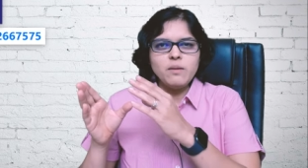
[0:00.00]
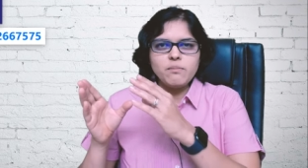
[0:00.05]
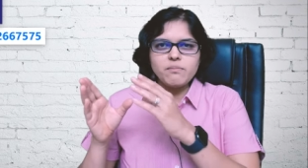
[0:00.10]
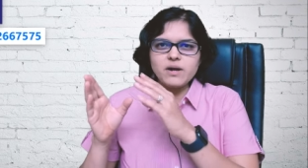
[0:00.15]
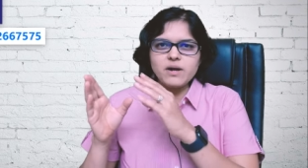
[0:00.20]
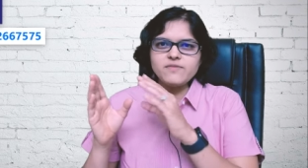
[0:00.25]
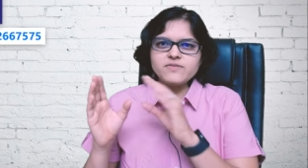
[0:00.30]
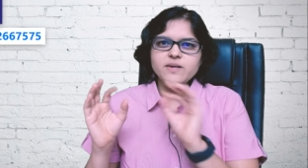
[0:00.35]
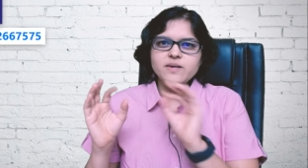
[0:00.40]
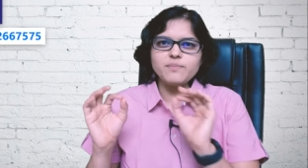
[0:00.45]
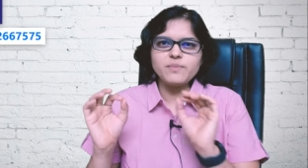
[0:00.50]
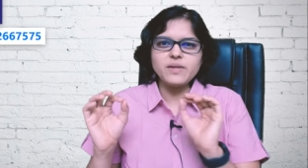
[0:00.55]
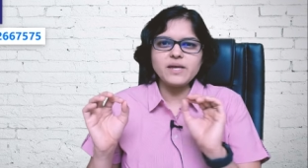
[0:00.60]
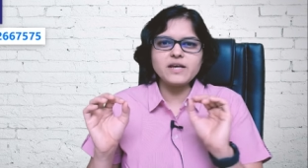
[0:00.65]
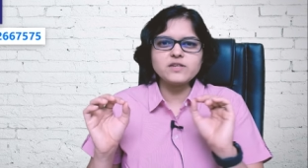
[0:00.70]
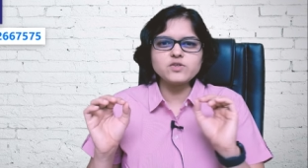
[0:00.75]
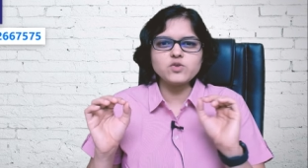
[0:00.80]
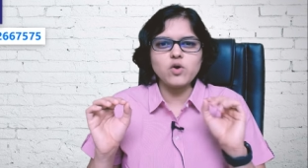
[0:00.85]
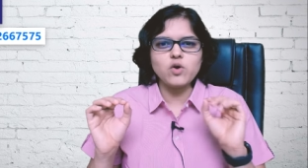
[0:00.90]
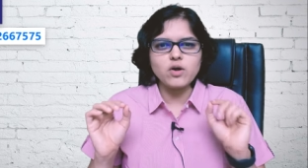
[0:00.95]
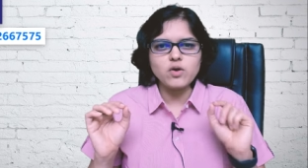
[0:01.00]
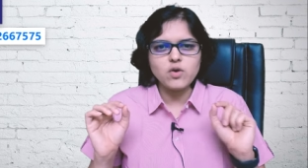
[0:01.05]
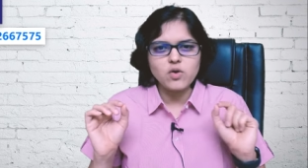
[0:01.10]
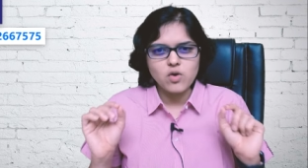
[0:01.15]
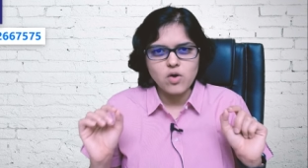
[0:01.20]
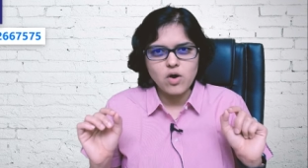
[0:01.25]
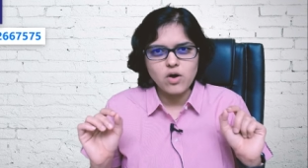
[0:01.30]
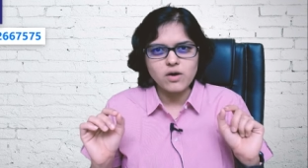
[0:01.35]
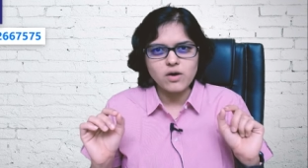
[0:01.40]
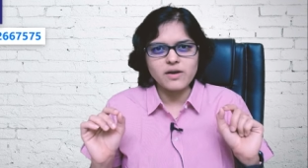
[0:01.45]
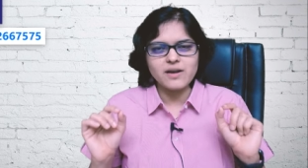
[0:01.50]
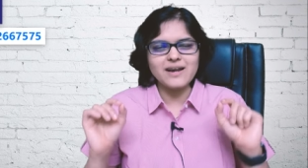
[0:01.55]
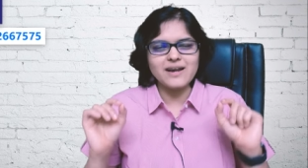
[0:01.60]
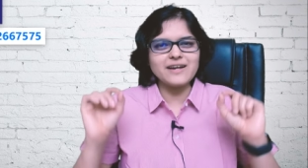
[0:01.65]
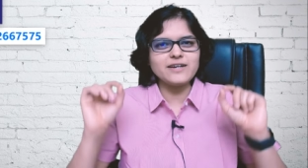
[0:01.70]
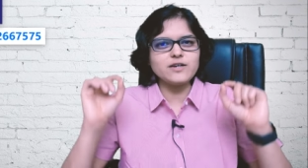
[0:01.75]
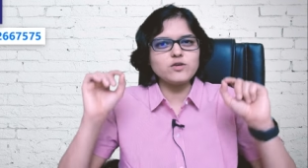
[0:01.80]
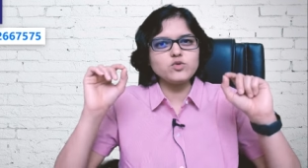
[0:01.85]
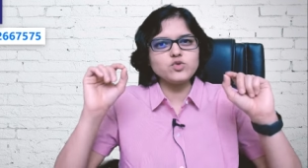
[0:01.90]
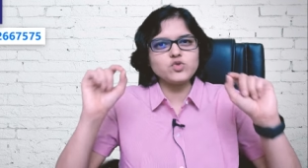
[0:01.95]
But if something has gone wrong
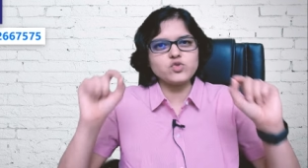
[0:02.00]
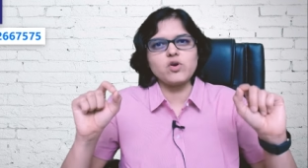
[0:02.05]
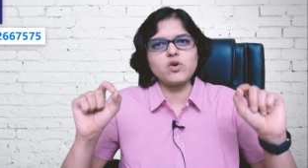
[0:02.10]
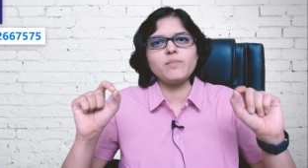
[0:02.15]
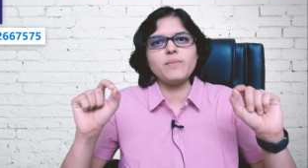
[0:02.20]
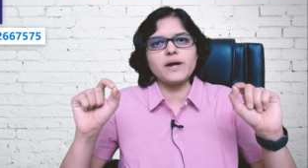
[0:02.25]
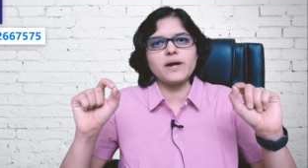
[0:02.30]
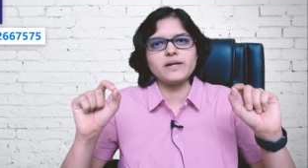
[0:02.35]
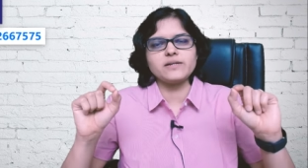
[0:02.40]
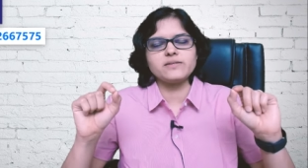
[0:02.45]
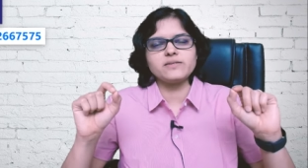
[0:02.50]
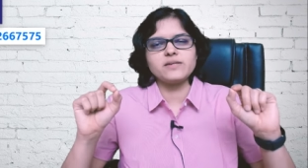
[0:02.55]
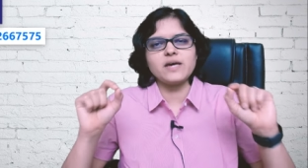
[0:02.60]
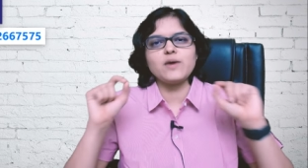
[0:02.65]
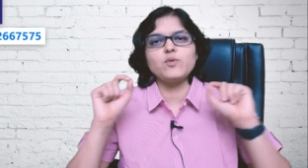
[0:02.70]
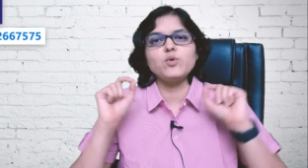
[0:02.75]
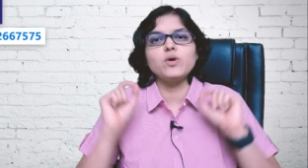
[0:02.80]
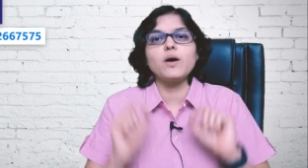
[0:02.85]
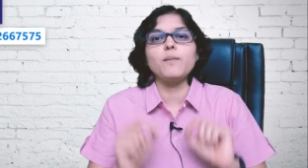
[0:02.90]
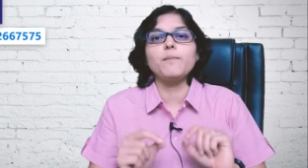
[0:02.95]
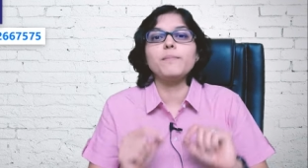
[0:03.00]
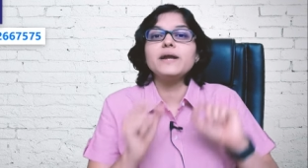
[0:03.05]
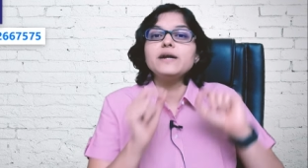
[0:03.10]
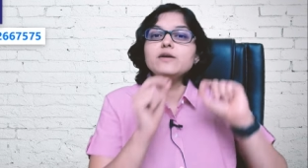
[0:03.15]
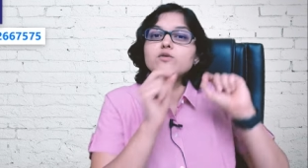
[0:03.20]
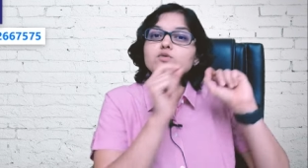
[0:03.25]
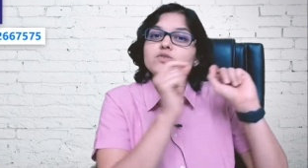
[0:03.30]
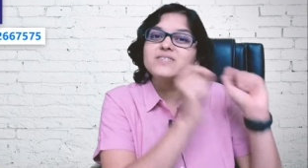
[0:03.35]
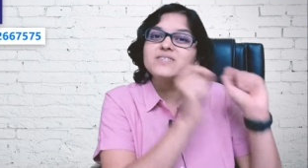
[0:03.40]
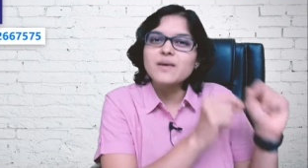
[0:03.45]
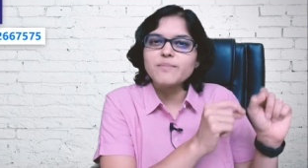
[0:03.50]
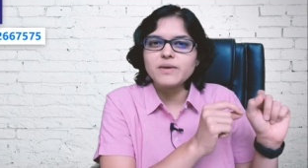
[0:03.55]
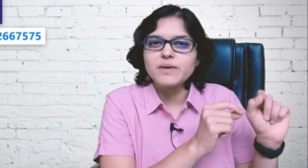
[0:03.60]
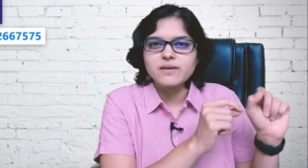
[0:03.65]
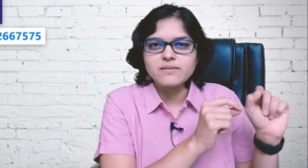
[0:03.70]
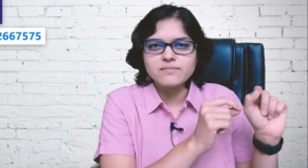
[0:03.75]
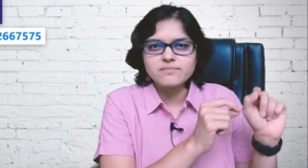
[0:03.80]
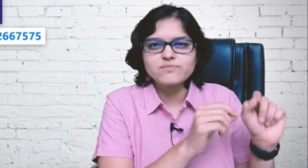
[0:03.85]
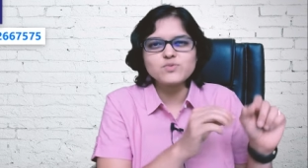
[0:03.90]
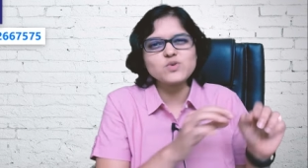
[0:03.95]
related to stock markets, I would complain to SEBI.
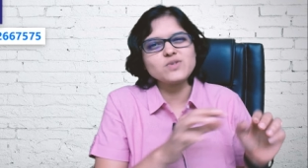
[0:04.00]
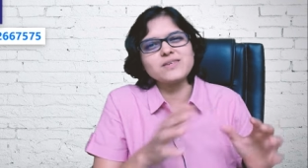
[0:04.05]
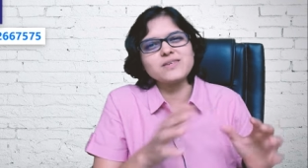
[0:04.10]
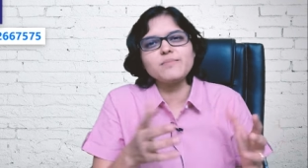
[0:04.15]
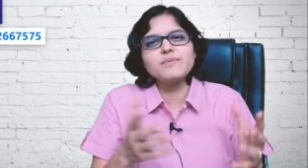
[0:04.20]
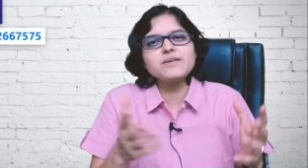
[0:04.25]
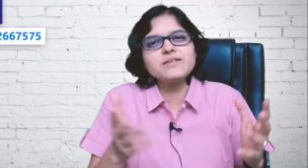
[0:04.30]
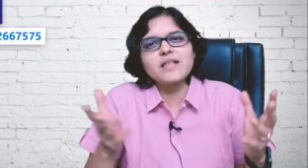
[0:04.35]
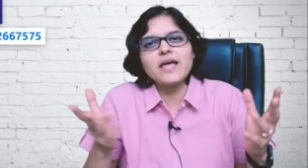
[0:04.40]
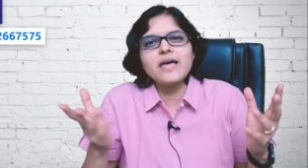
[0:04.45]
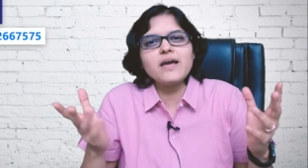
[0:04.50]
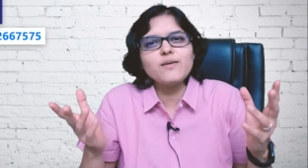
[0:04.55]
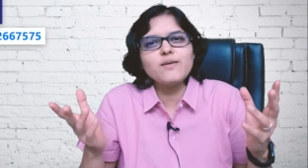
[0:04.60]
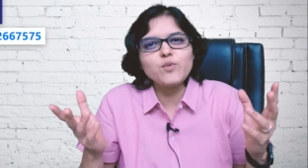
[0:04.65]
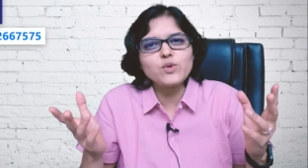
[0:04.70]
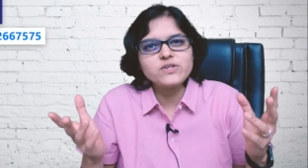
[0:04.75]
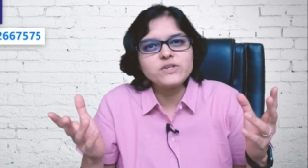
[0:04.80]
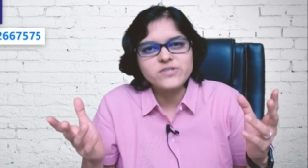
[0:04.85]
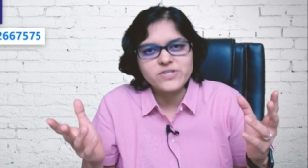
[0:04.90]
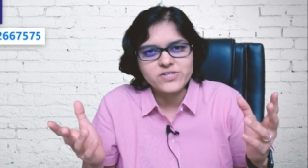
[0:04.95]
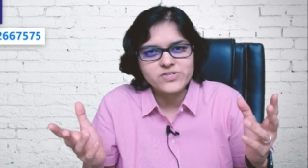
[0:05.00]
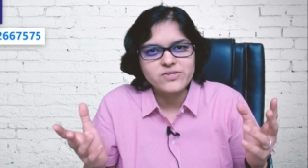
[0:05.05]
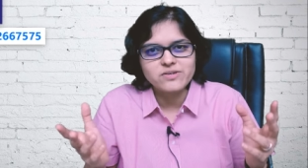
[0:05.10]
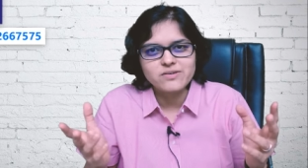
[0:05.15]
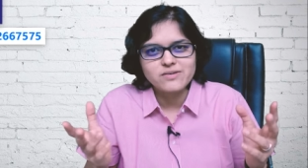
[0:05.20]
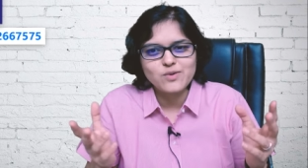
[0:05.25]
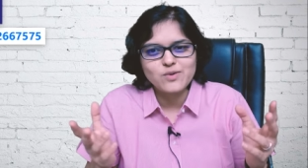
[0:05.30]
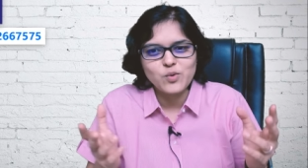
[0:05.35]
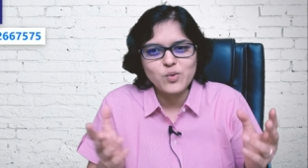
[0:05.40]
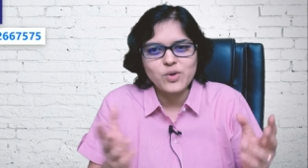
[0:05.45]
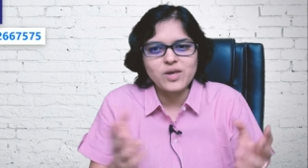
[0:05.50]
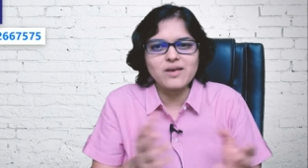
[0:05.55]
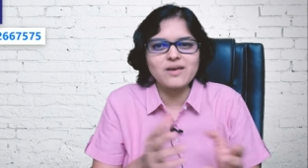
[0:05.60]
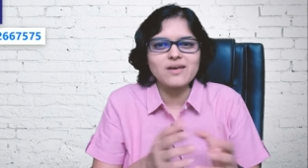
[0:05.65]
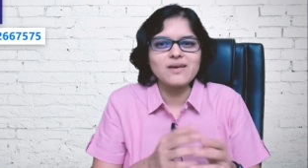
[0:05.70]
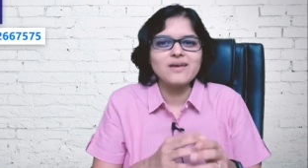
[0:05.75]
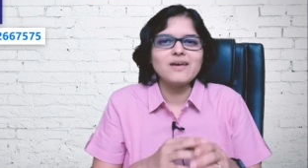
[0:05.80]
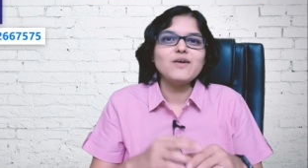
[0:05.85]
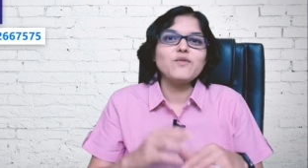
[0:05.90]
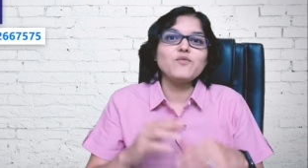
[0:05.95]
So SEBI is like a police station, okay,
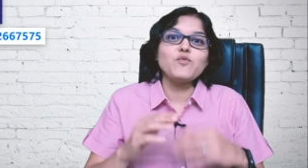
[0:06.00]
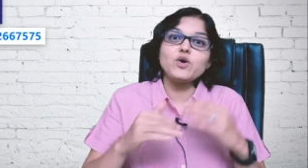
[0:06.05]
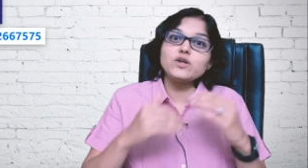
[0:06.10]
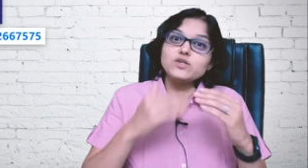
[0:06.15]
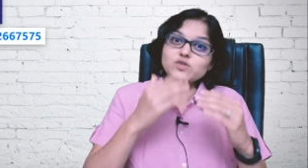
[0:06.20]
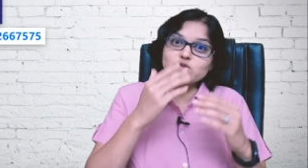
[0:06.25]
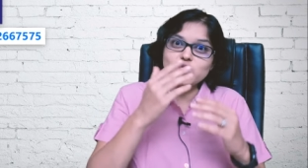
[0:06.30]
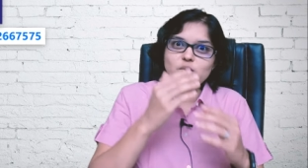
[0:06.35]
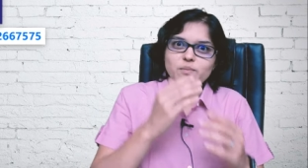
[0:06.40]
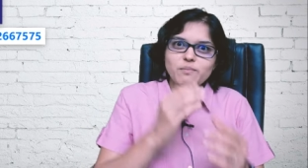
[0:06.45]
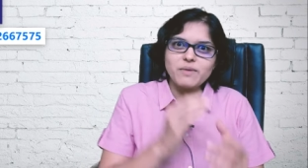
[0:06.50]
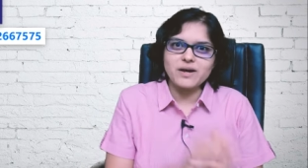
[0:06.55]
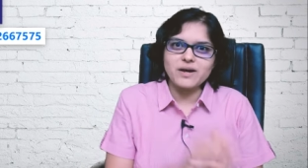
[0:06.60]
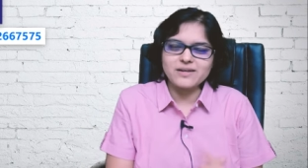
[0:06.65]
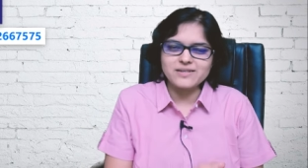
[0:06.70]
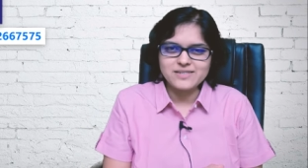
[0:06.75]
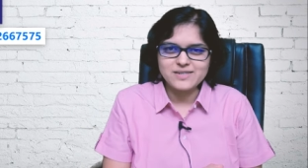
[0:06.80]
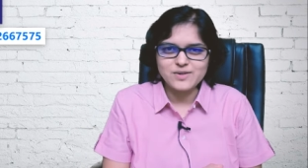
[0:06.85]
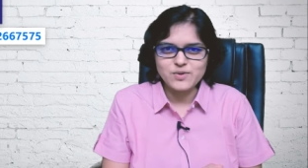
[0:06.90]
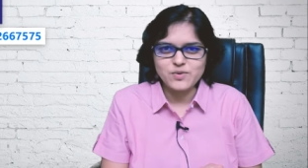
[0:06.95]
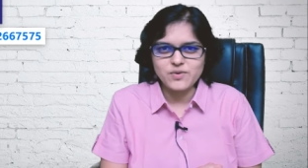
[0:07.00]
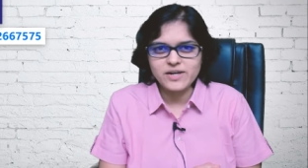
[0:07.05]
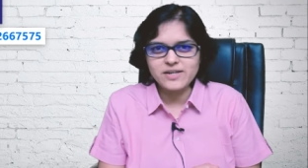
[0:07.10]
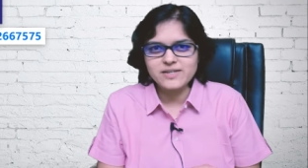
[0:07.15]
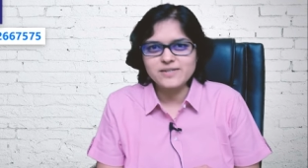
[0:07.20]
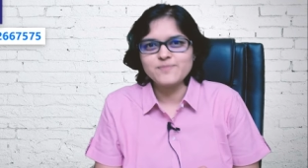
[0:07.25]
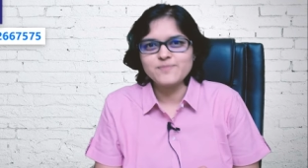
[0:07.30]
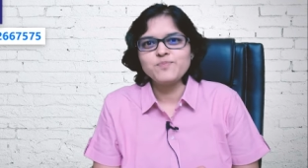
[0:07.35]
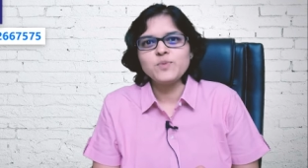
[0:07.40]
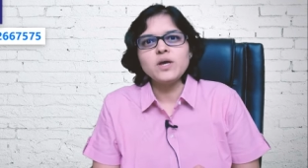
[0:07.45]
for stock markets, right?